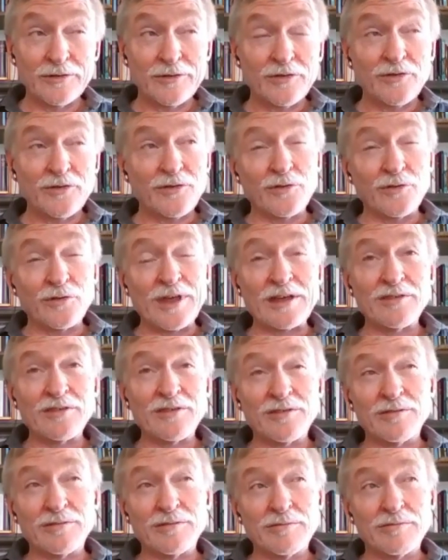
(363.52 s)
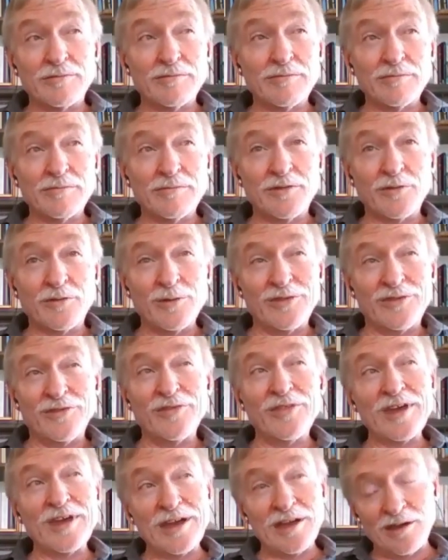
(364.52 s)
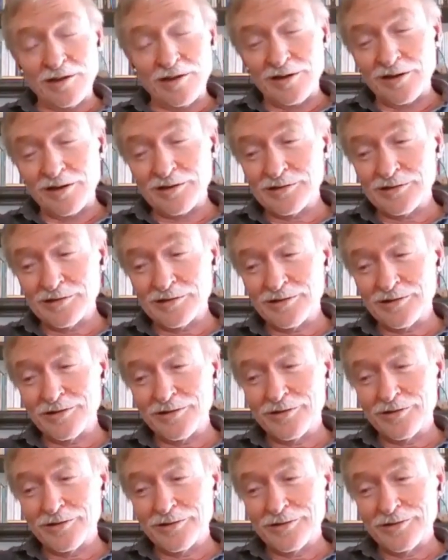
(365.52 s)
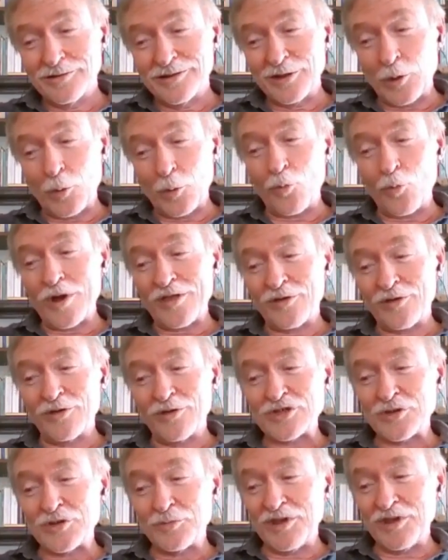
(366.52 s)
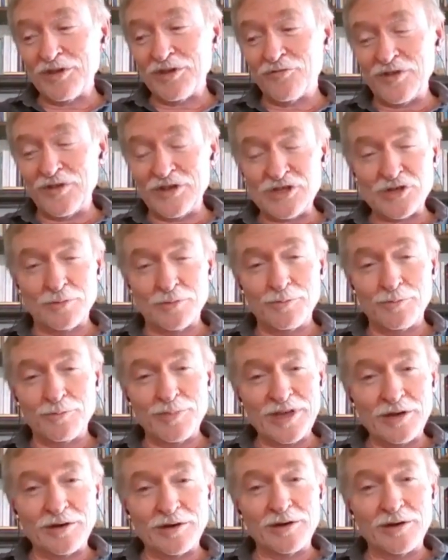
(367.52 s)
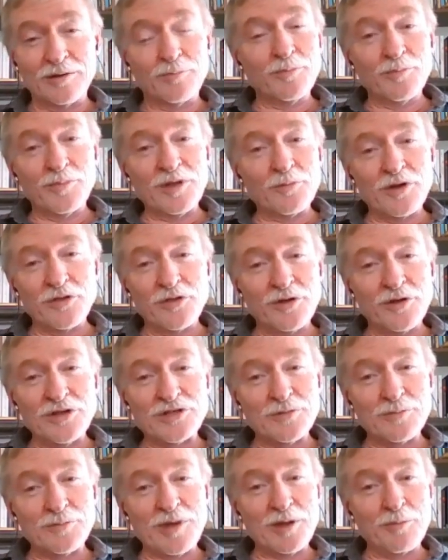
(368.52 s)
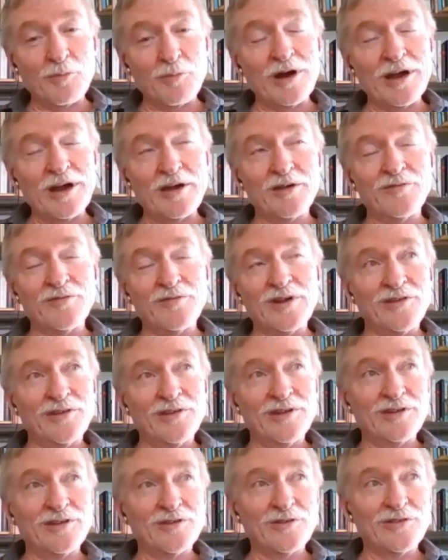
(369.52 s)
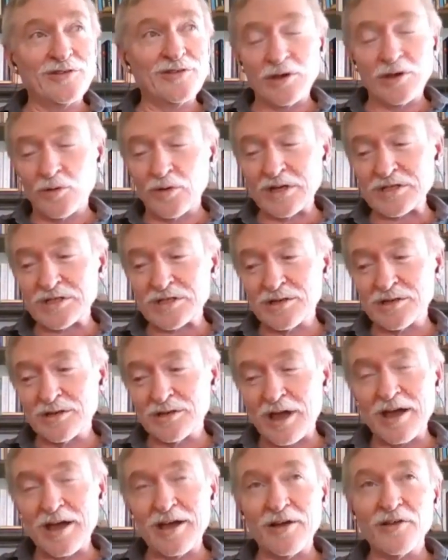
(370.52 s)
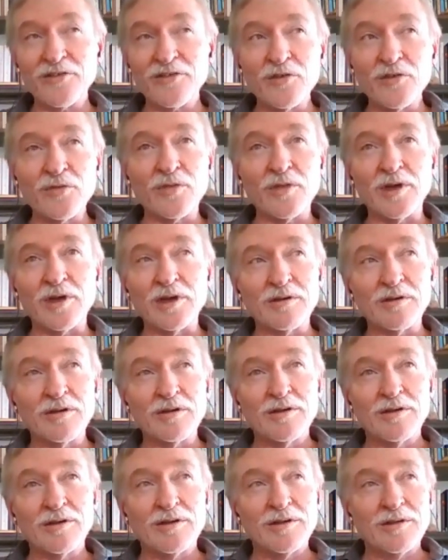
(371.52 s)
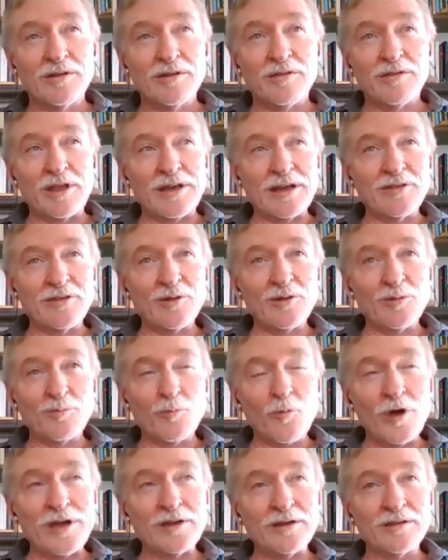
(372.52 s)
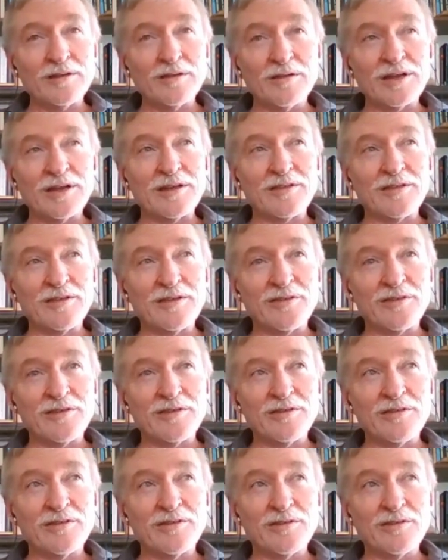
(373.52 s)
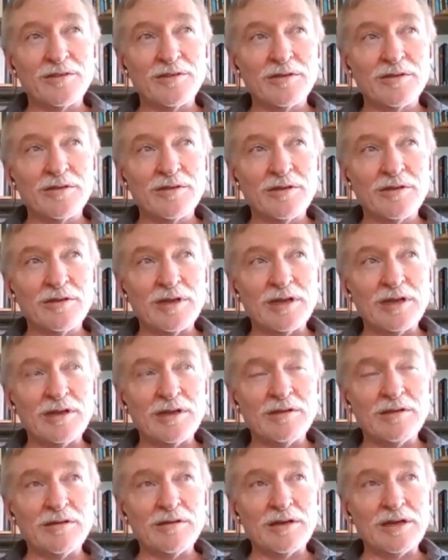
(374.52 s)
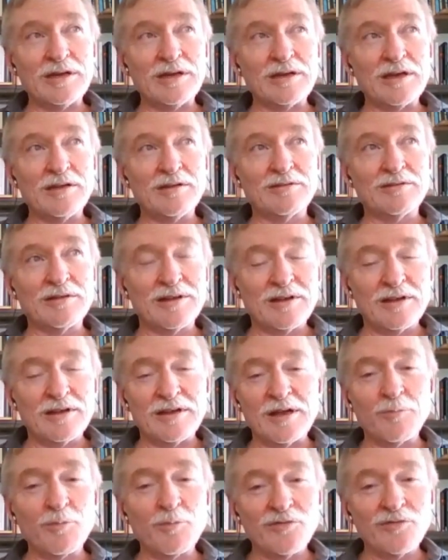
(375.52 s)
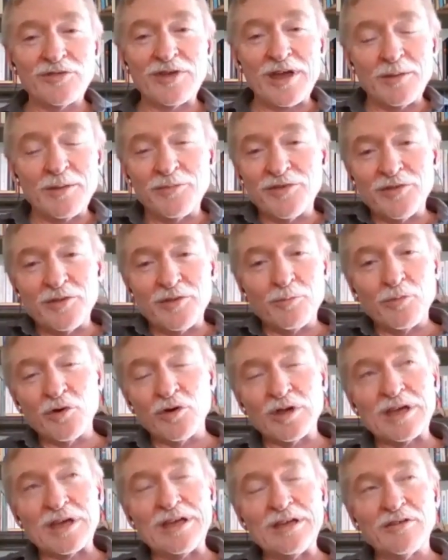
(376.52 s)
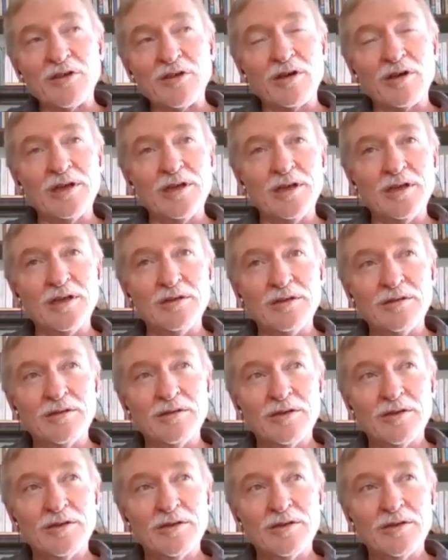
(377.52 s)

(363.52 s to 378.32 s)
So that's so it's there. You know, whether it should be featured bigger, whether he should make more out right. of it is an interesting question. I also think another way to look at this is he, at, at a number of times in the book, he he